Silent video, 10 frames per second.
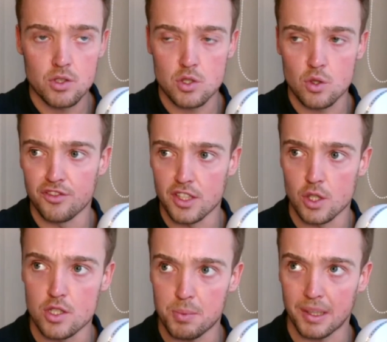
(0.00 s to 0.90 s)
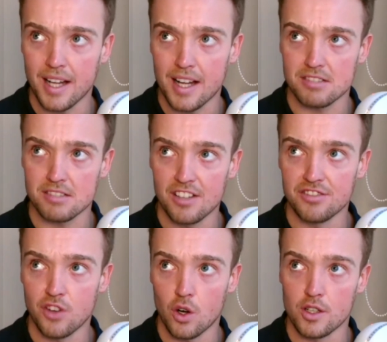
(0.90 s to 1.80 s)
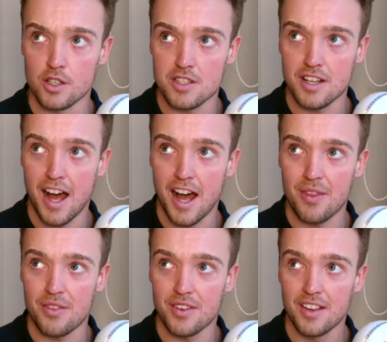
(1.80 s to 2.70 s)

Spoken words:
So for you to bring that to life for us and